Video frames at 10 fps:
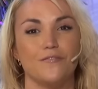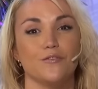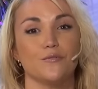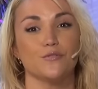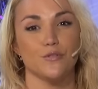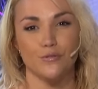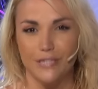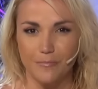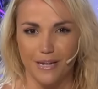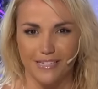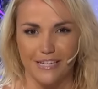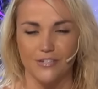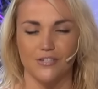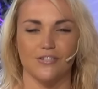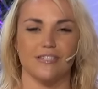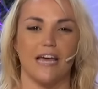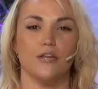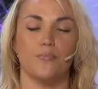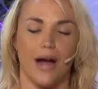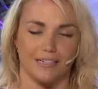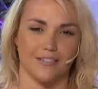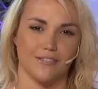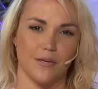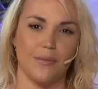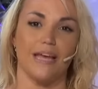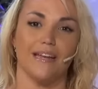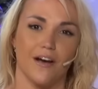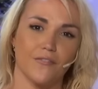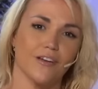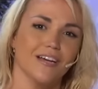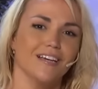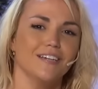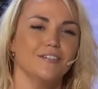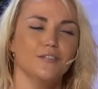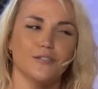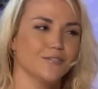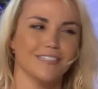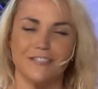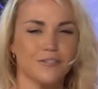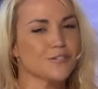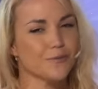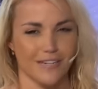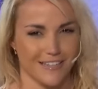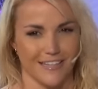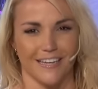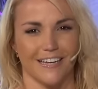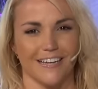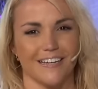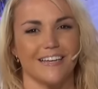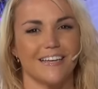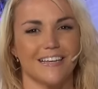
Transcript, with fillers: you do deep meditations and you practice them enough, you don't need to do anything. Yeah, no.